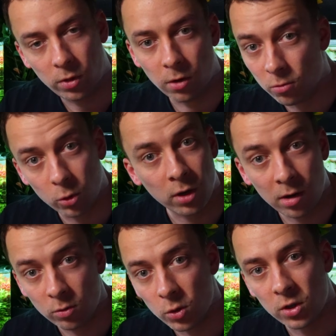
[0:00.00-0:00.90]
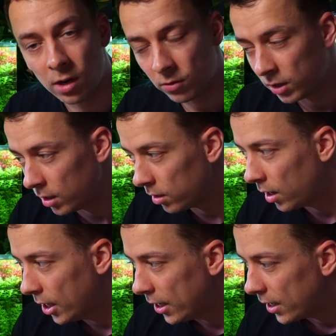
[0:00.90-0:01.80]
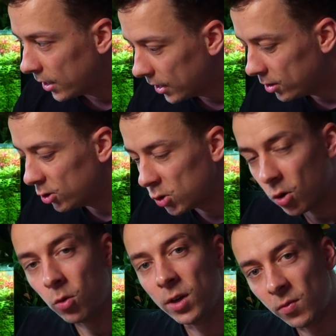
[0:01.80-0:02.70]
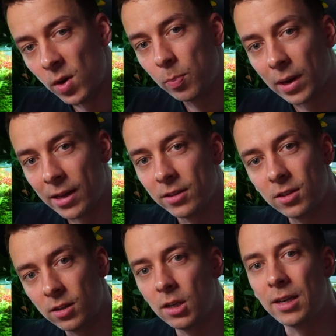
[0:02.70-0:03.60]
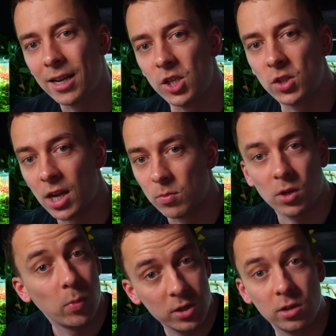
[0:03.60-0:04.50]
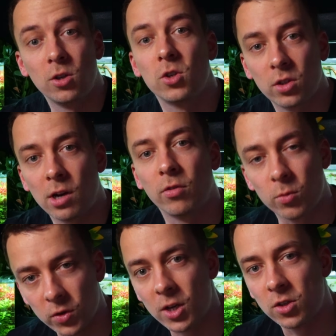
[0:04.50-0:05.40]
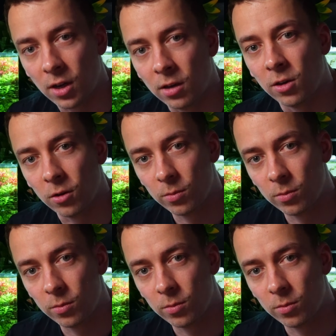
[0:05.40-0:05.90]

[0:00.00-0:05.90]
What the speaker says: with the roots and everything, and then just only replant the nice stems and basically just start from scratch again.